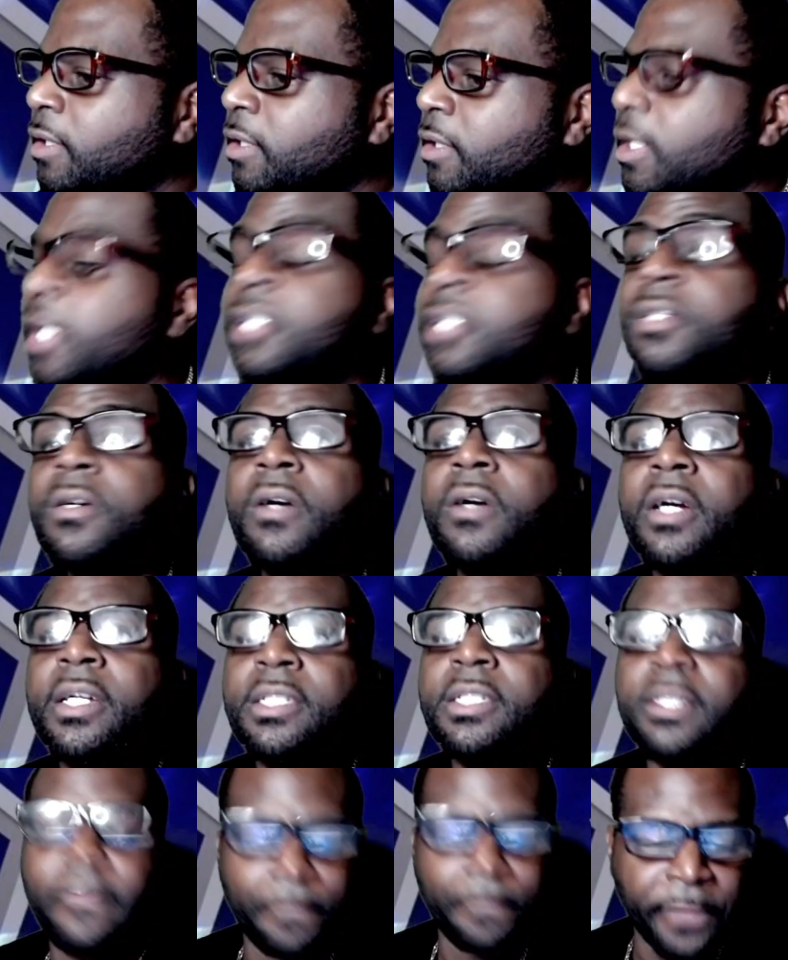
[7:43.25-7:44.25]
That's
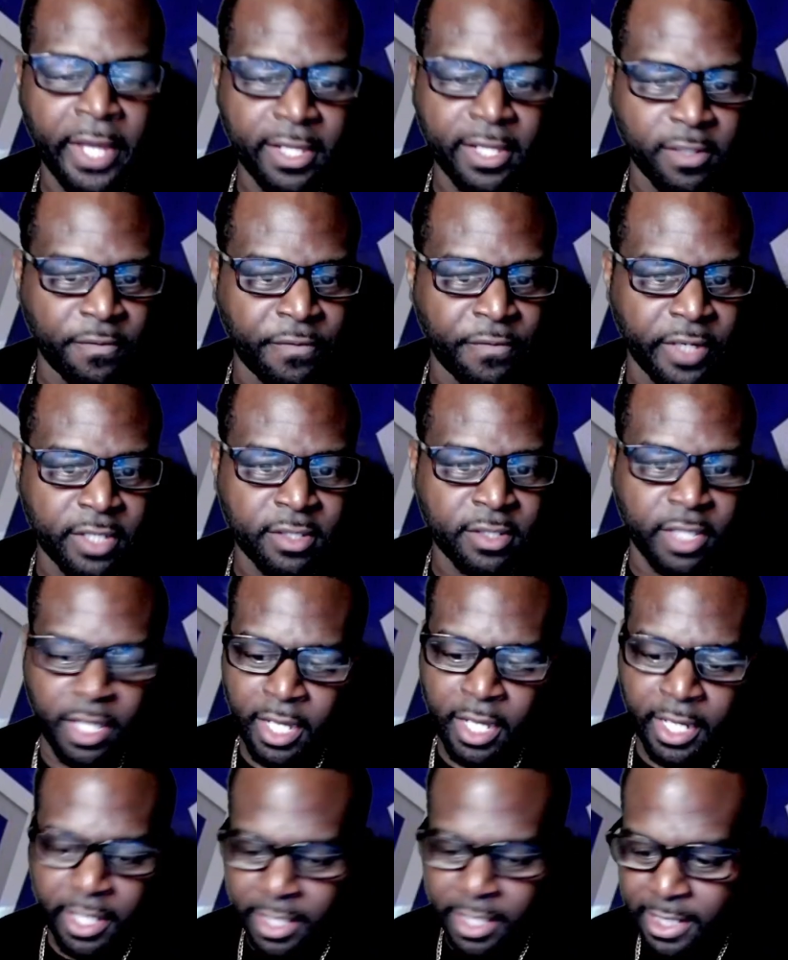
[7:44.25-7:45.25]
crazy. I had to fix that.
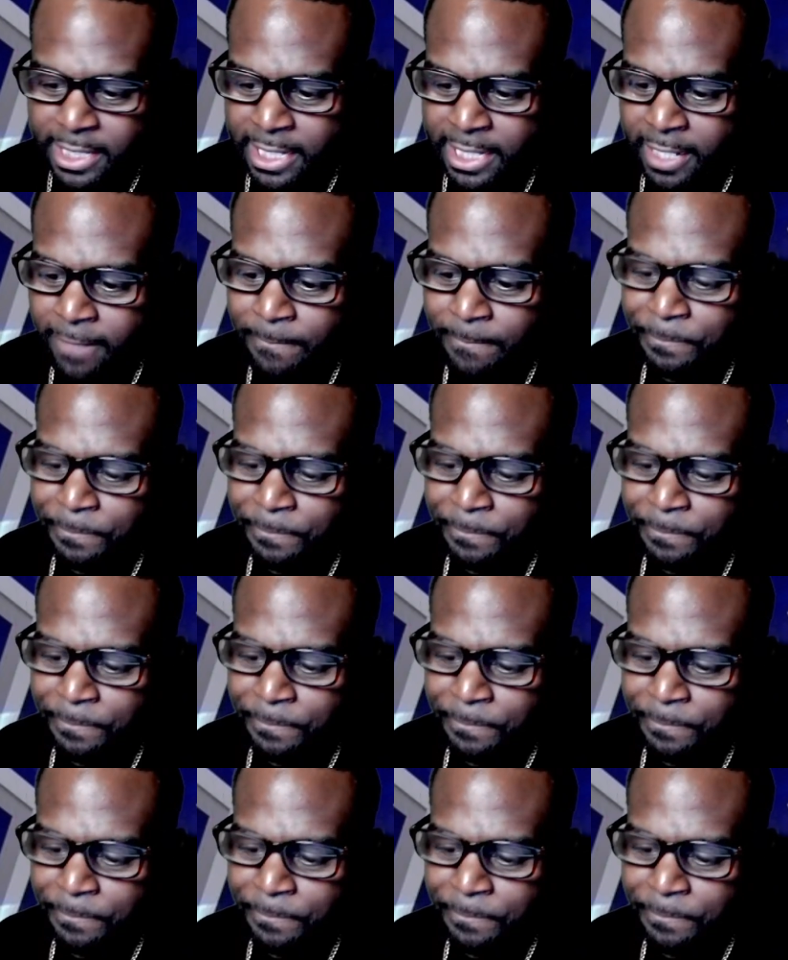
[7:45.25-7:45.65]
I ain't got time.